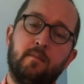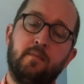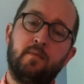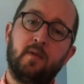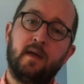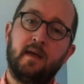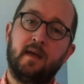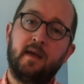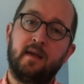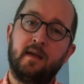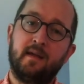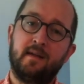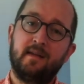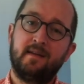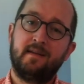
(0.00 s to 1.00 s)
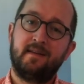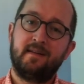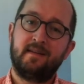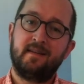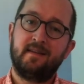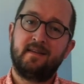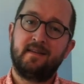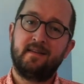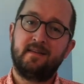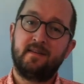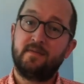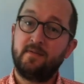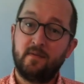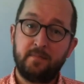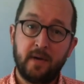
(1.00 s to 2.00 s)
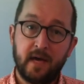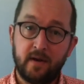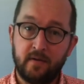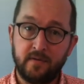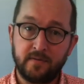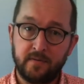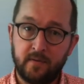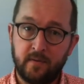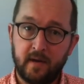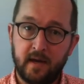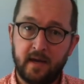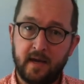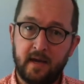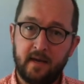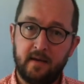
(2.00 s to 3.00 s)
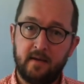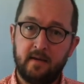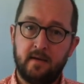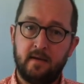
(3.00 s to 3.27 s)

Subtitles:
playing different patterns with your right hand.